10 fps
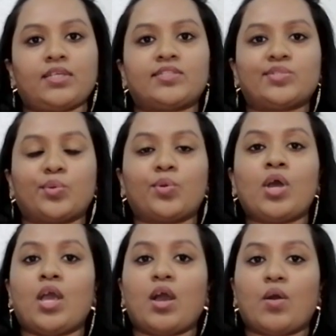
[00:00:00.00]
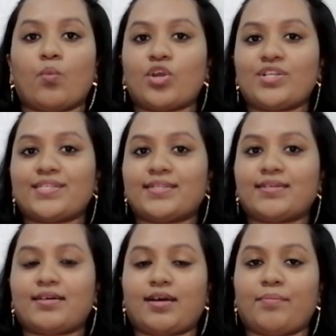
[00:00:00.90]
So what is
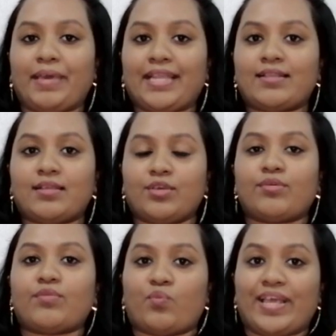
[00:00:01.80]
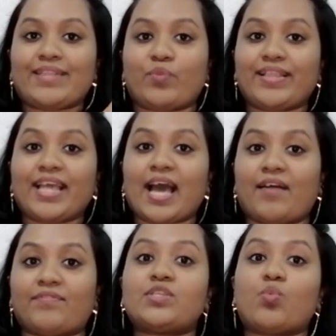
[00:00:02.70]
the main, when they
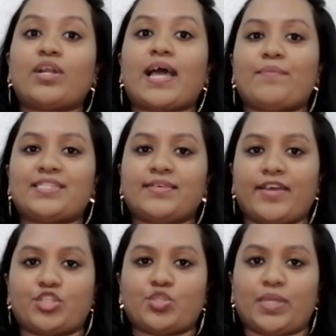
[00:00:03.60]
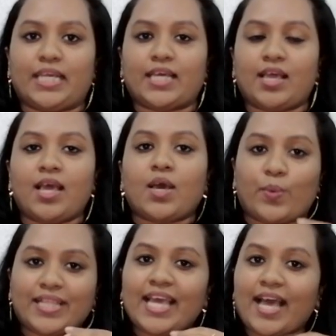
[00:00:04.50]
have this, what happens eventually?
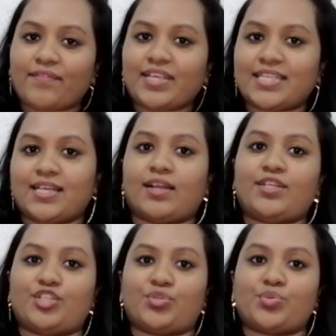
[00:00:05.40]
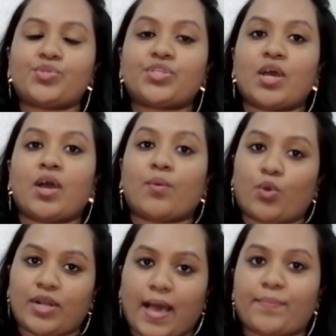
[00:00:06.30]
When they have these gut issues,
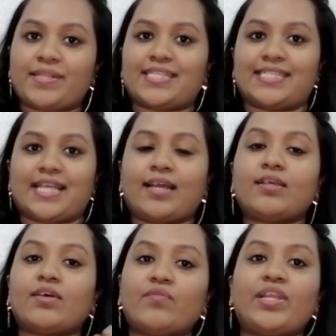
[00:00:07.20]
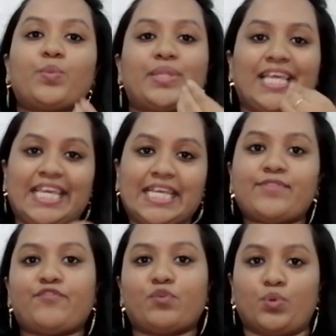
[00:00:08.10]
what happens is that whenever they
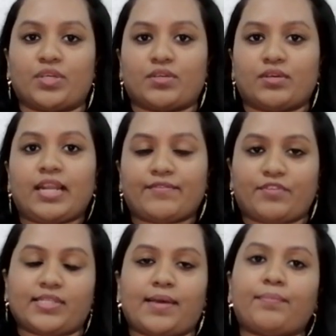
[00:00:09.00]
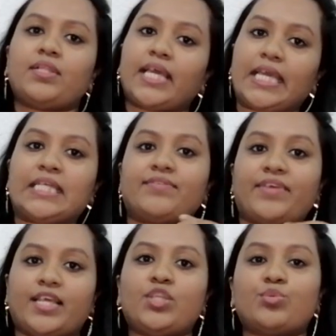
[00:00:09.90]
eat food, like for example, they eat a
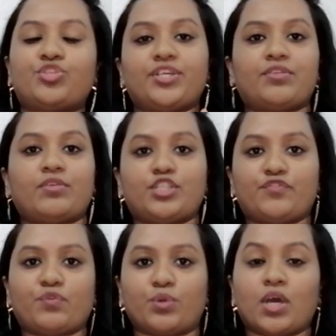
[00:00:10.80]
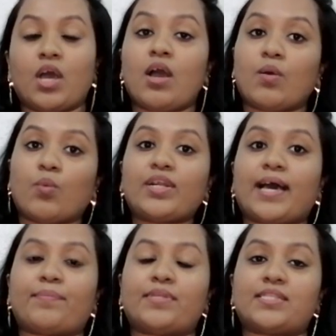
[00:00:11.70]
very nutrient-rich food, what
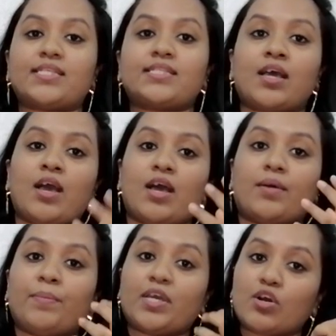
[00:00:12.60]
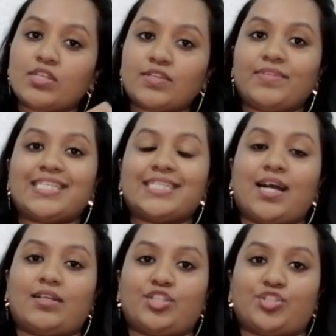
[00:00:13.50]
happens is, because of these
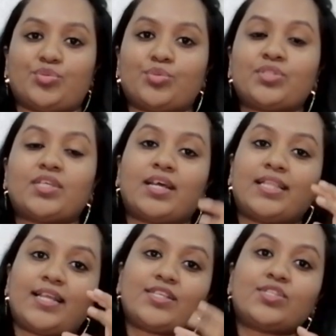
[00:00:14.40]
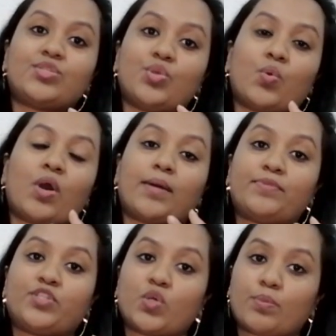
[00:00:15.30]
gut issues, there is no
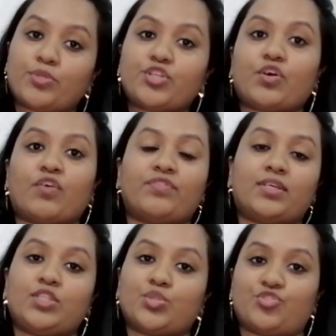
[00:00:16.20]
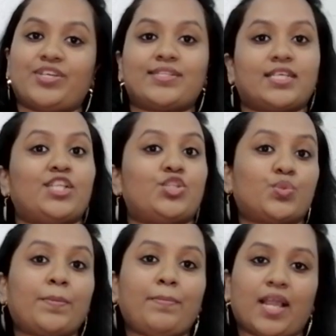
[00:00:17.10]
absorption of the nutrients into
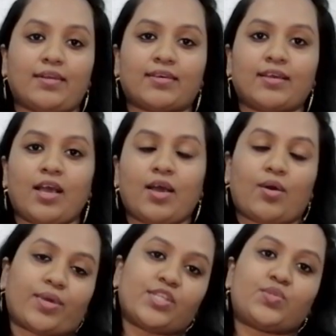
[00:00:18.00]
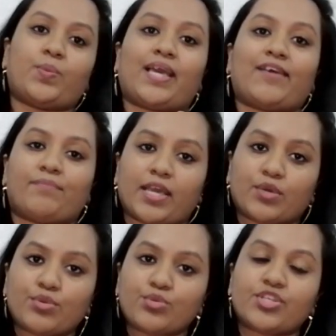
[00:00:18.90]
the blood. Okay, so we have
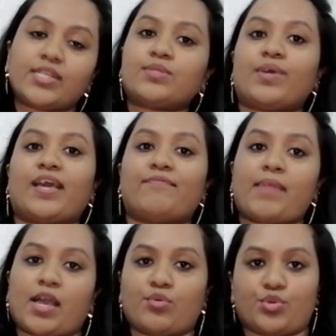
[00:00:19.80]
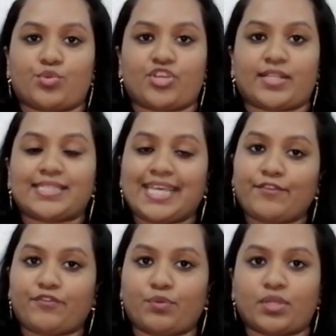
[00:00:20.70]
micronutrients, we have macronutrients
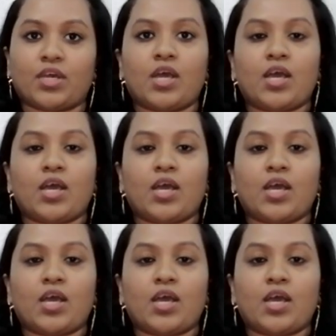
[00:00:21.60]
in food.